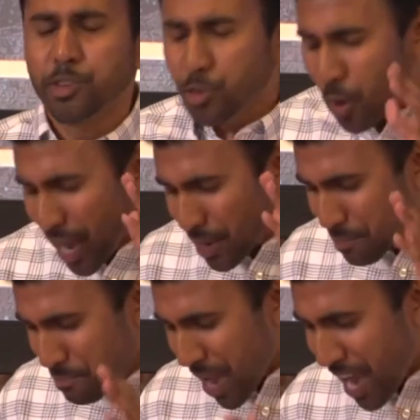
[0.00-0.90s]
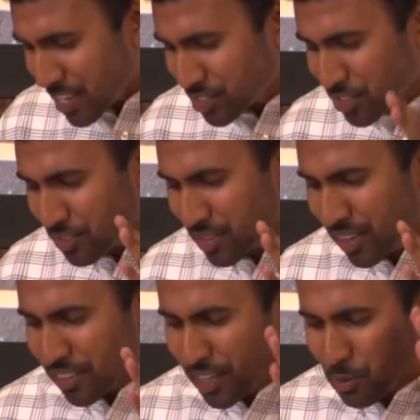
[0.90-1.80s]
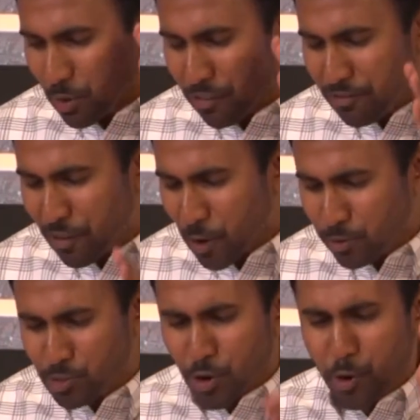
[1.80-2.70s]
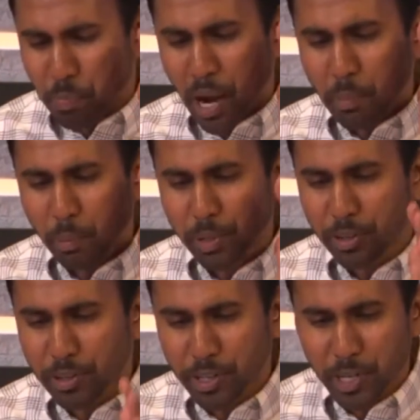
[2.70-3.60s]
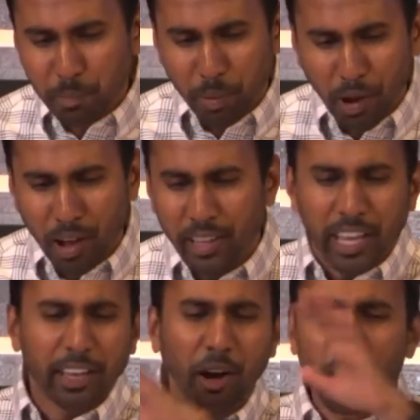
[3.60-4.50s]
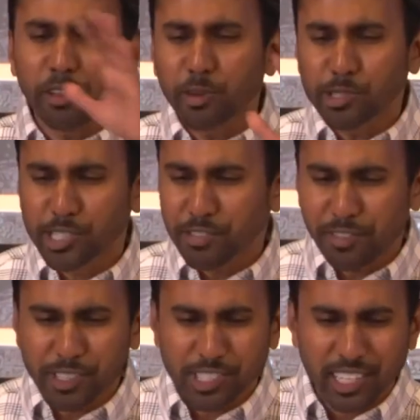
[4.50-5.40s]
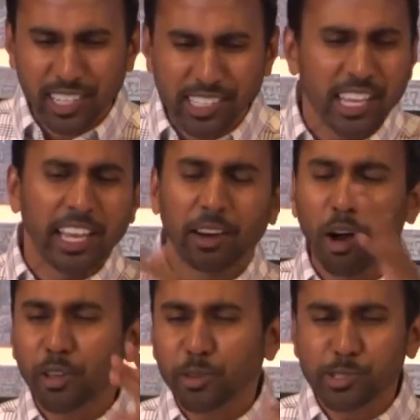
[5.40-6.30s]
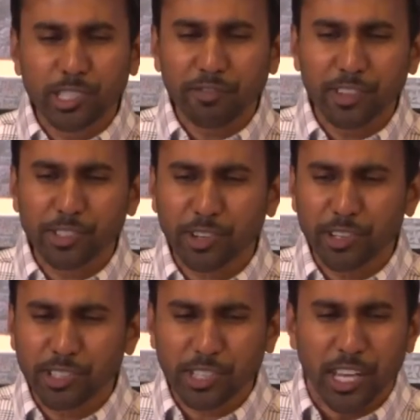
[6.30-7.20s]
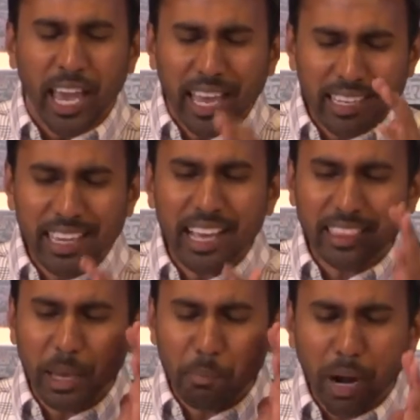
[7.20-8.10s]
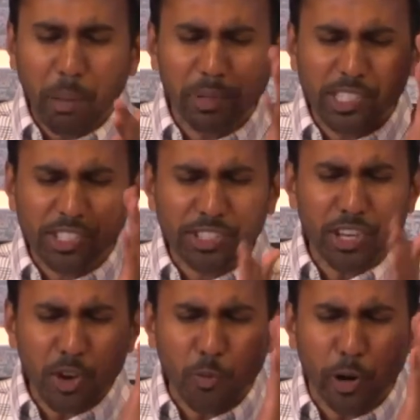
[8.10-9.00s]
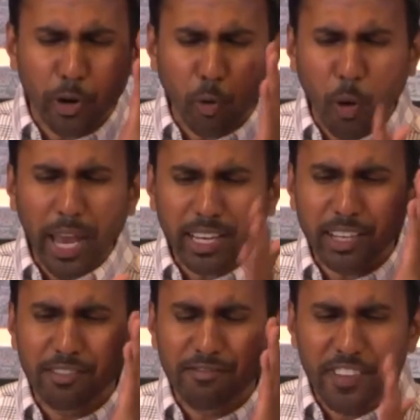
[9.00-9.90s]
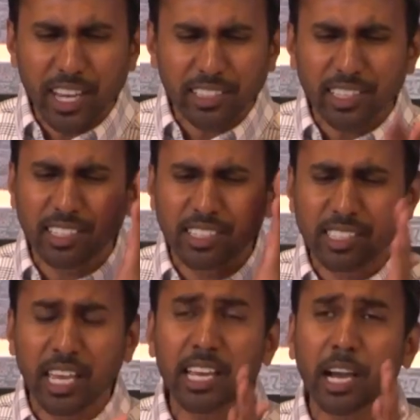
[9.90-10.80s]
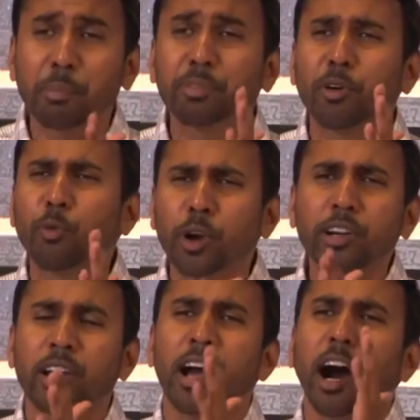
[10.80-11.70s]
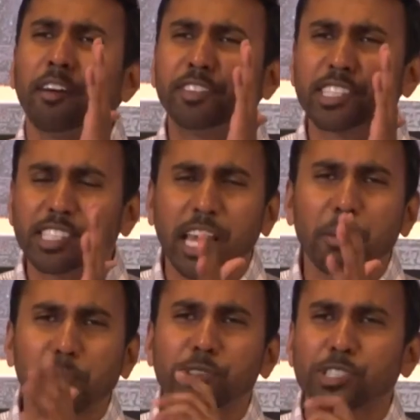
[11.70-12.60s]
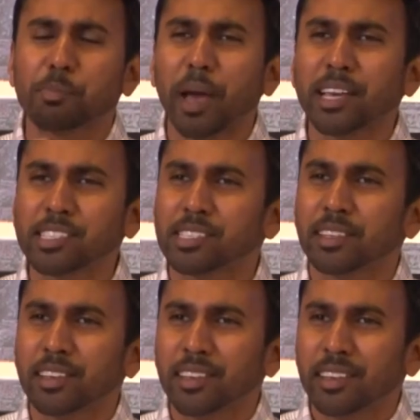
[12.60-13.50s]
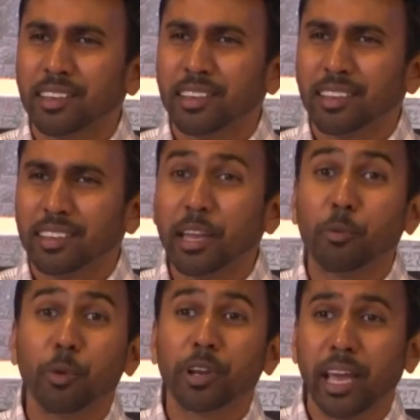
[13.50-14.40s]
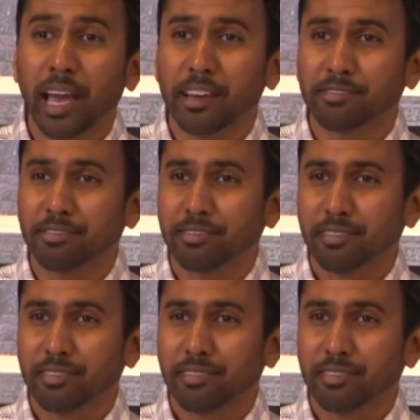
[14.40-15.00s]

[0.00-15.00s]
You know, I imagine there were folks who probably heard Paul in all those different cities, in all those different churches, and yet they probably still weren't quite convicted to take up the work of discipleship as they would have